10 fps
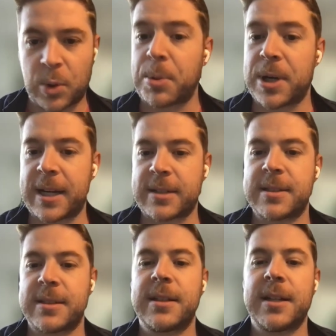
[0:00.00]
will
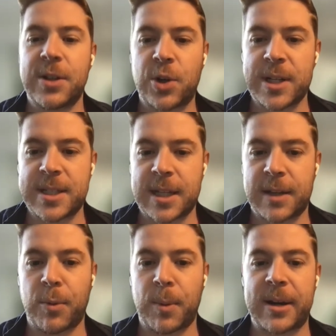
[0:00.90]
predict increased
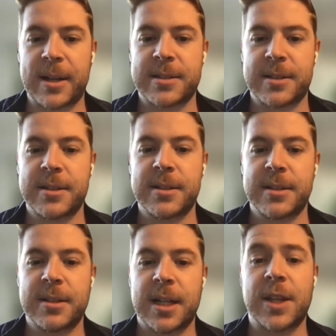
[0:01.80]
self-awareness,
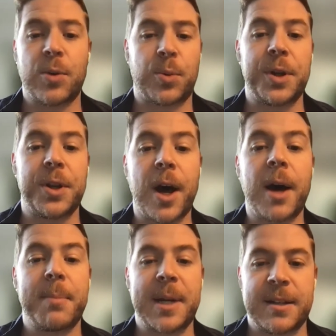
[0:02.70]
and there will
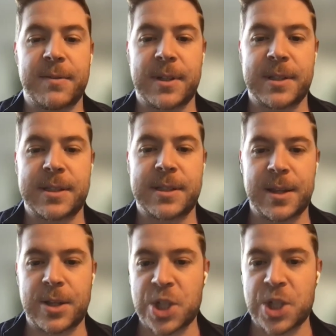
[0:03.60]
not be a difference
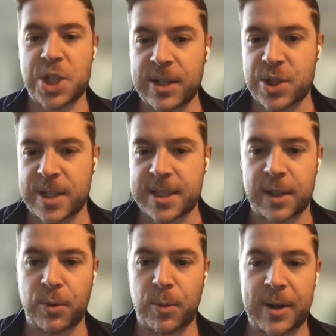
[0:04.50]
in the change in
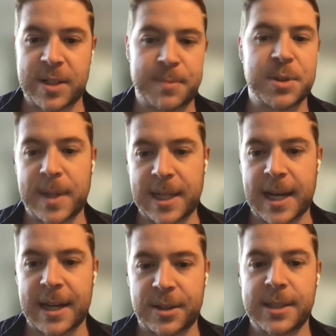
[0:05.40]
self-awareness between
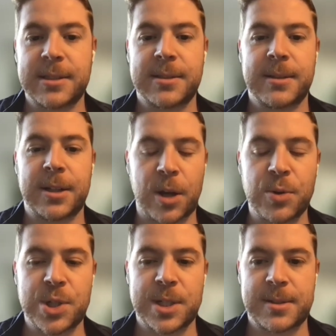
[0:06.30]
athletes and
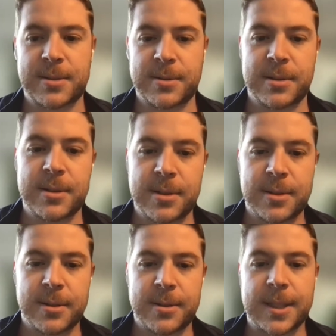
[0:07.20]
coaches.
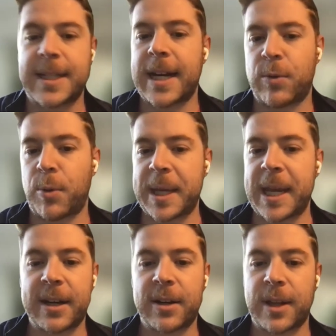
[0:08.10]
The data will
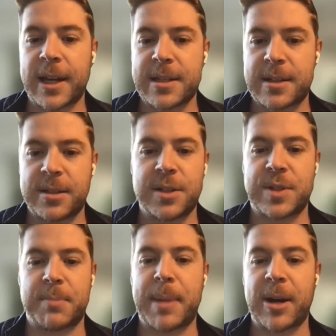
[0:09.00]
be analyzed
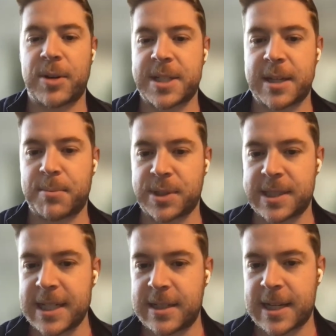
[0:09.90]
using paired
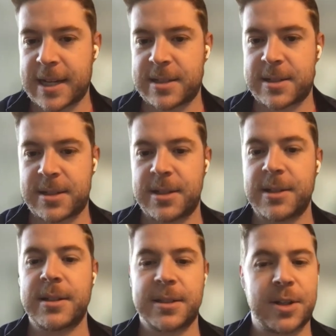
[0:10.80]
samples t-tests
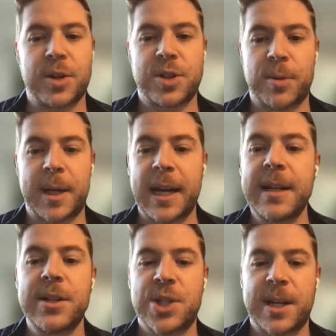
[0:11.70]
to determine
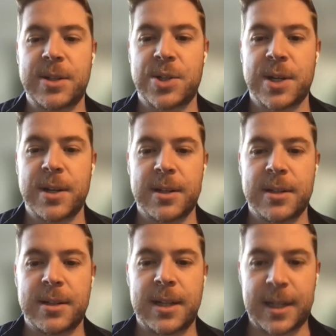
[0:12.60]
any change
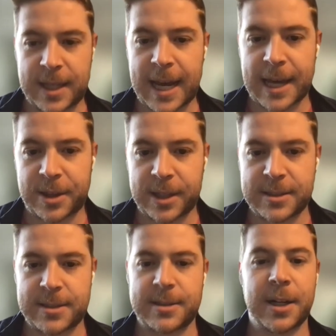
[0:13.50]
in the
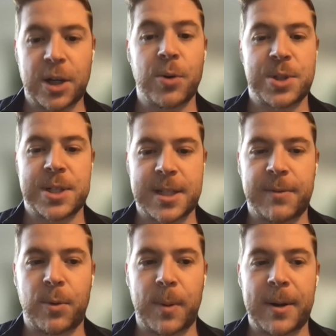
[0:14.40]
athletes and coaches'
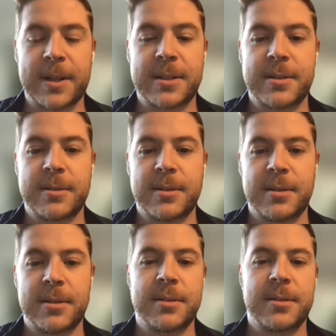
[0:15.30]
self-awareness,
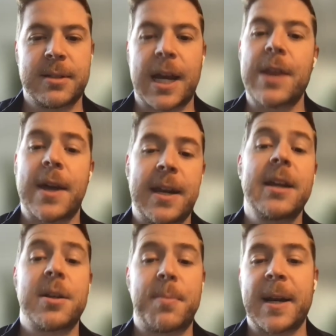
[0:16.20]
and then
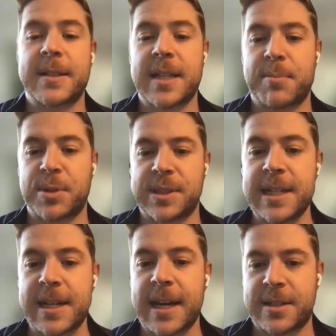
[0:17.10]
independent samples
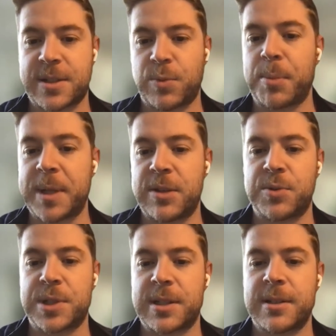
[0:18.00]
t-tests will be
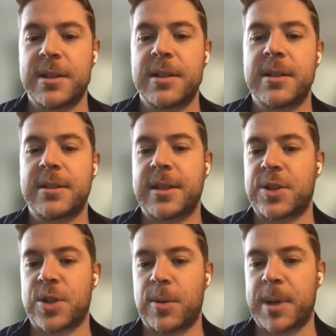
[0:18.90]
used to
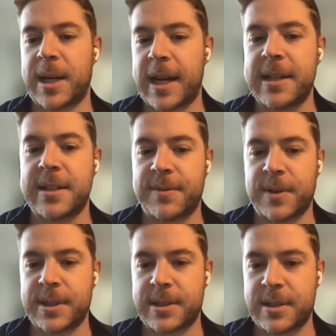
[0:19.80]
determine any
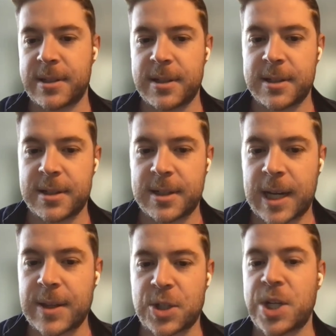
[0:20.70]
difference
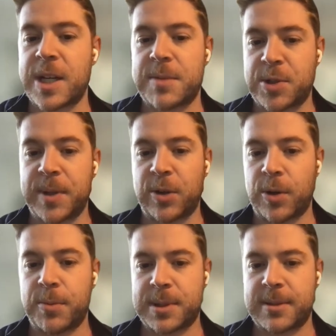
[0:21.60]
in the change between
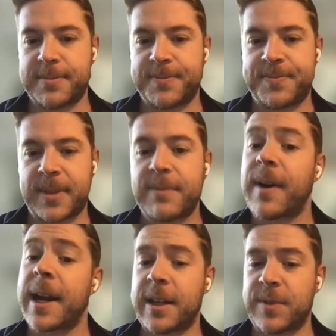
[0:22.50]
groups.
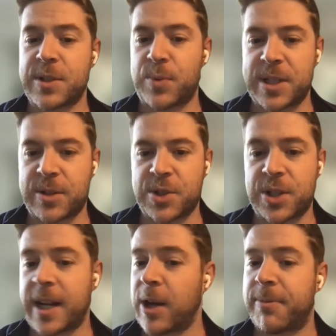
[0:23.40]
Finding of this
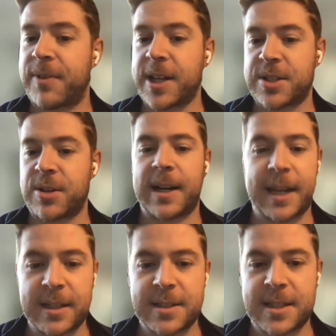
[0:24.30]
research could help foster
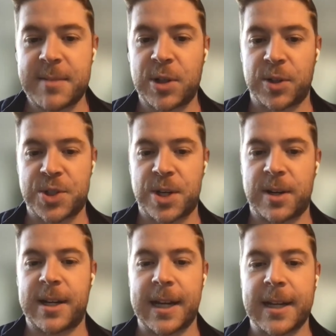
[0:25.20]
enhanced team
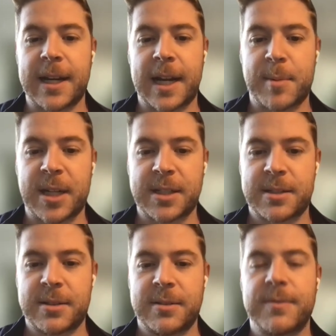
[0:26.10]
culture and
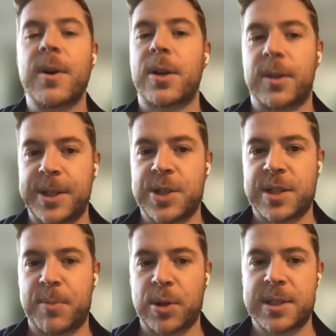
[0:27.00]
dynamics for a
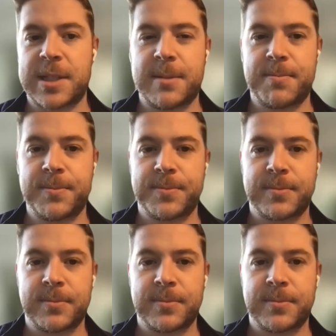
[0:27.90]
collegiate sports team.